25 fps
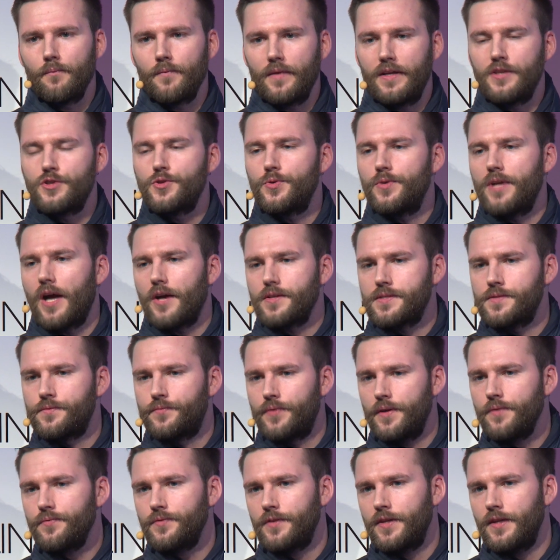in
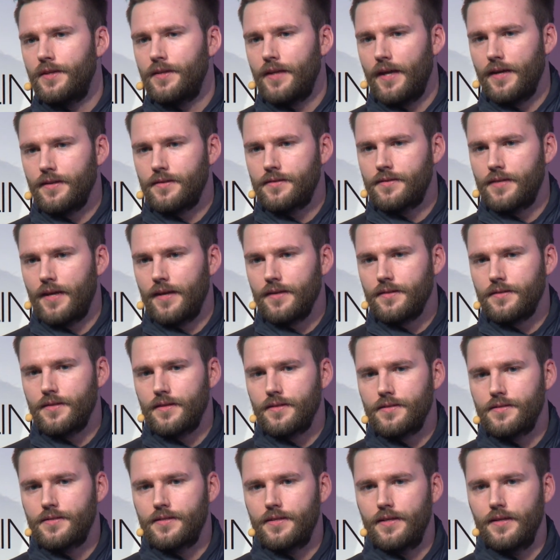2015 at
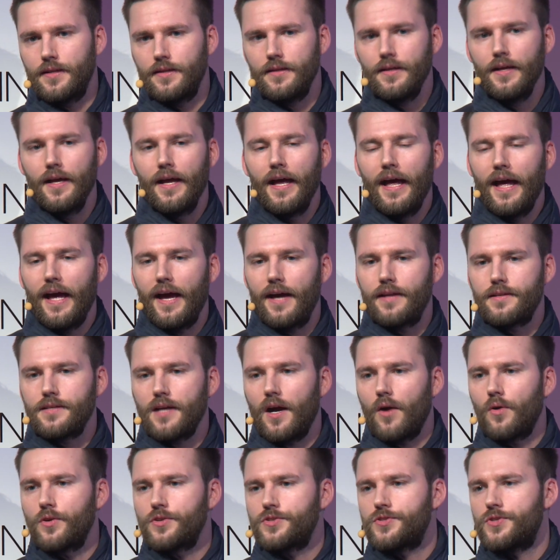Techtextil at
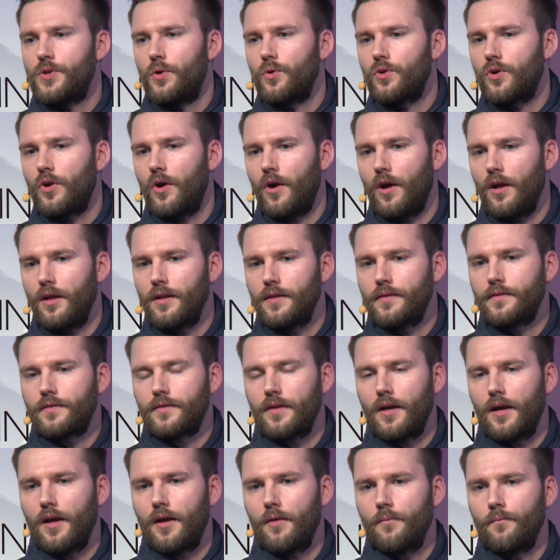our so-called
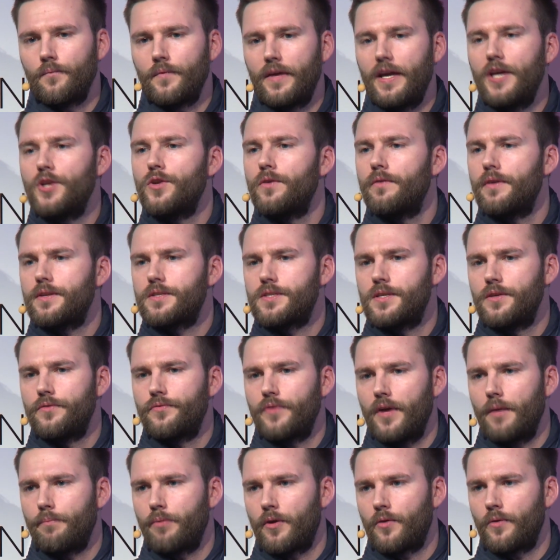
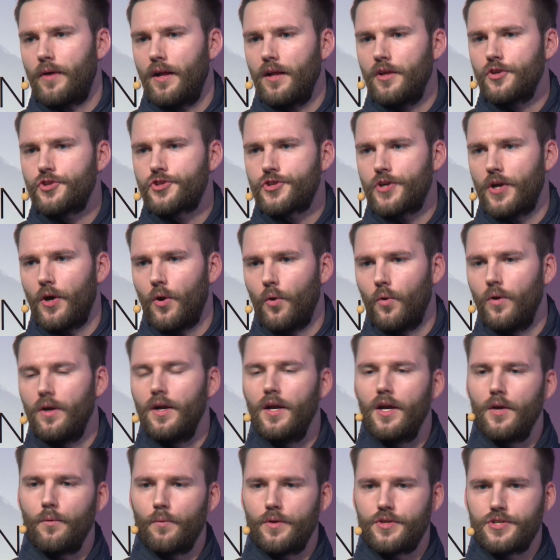innovative apparel show,
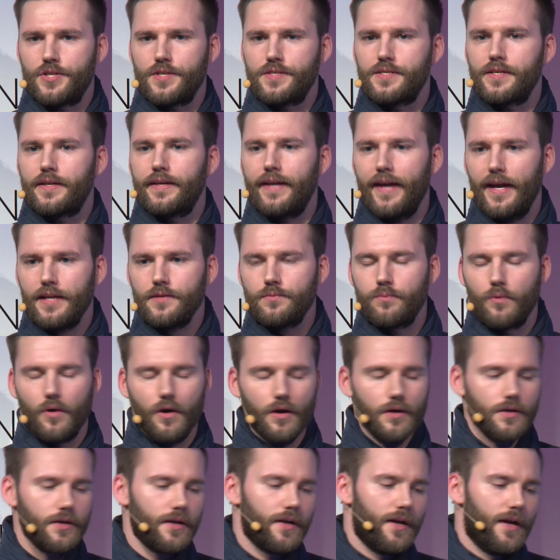which is a
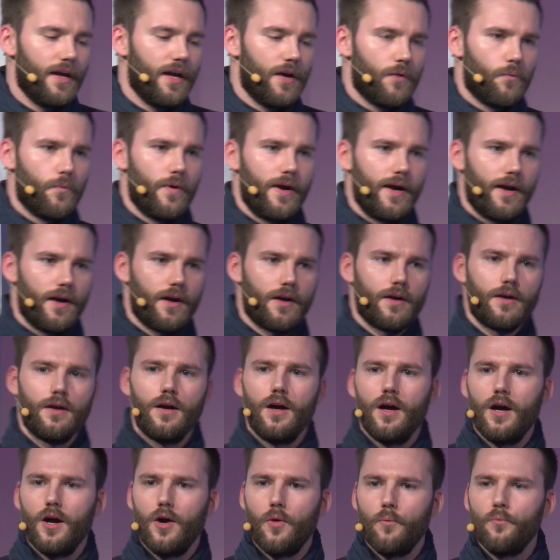catwalk, where
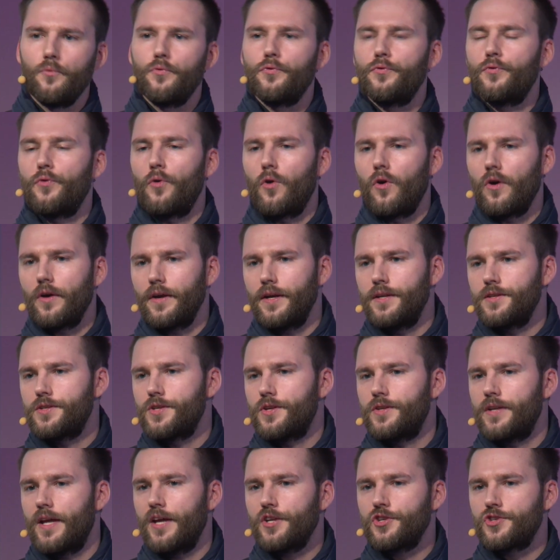four
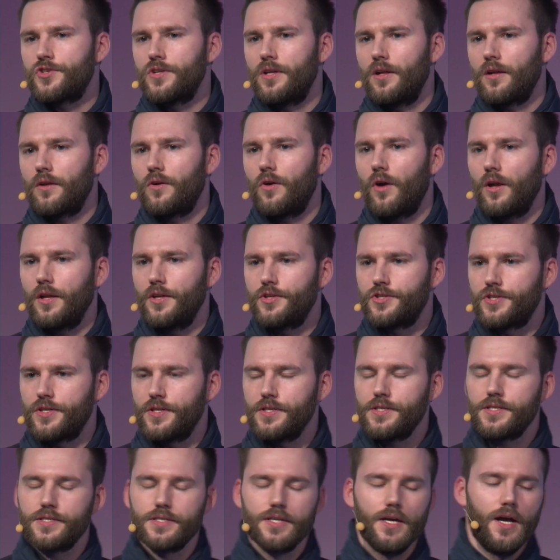international
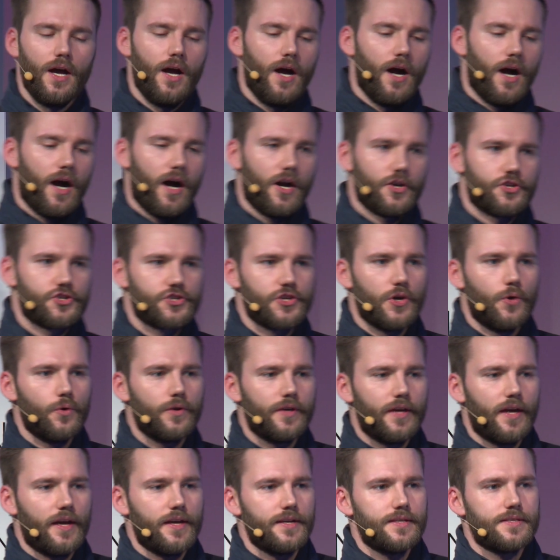colleges are
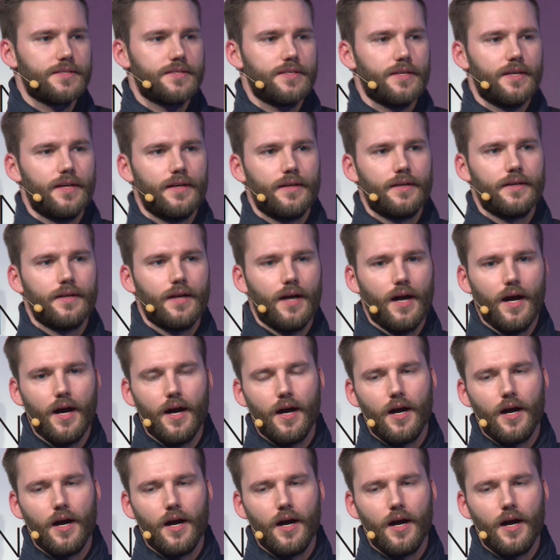showcasing